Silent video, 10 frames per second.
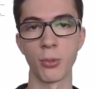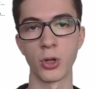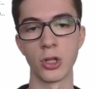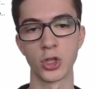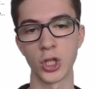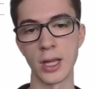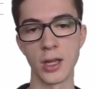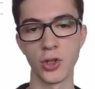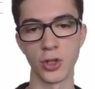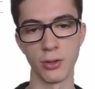that we're going to
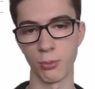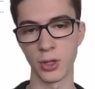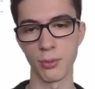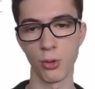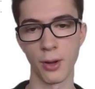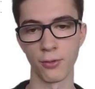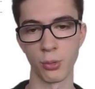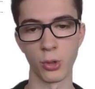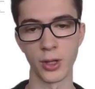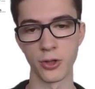change, and we can put
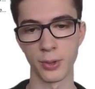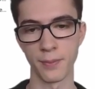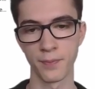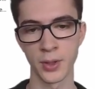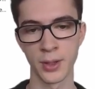whatever we want into it.